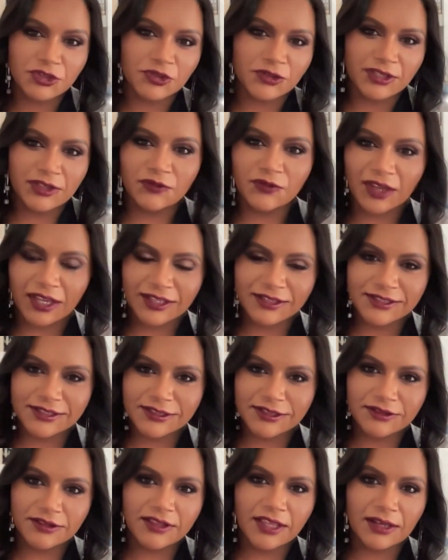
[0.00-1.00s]
advanced
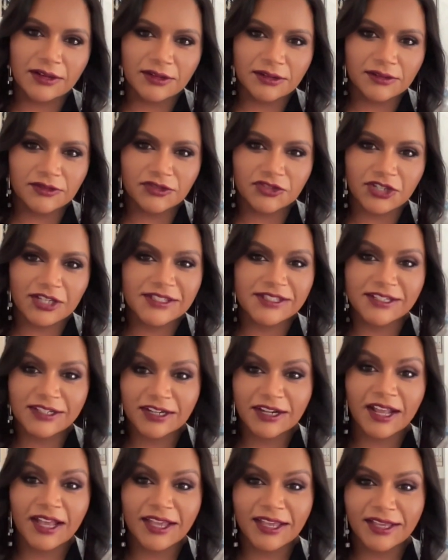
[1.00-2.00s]
than Justin
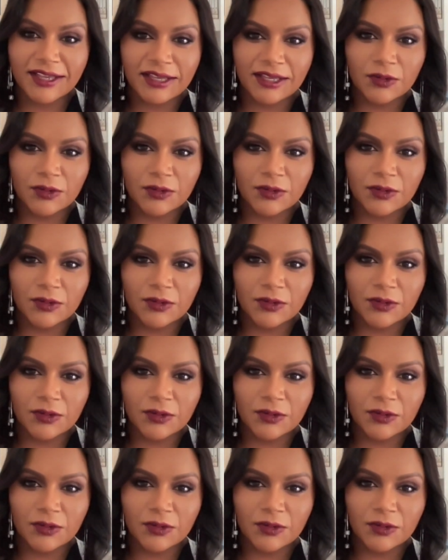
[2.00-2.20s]
and I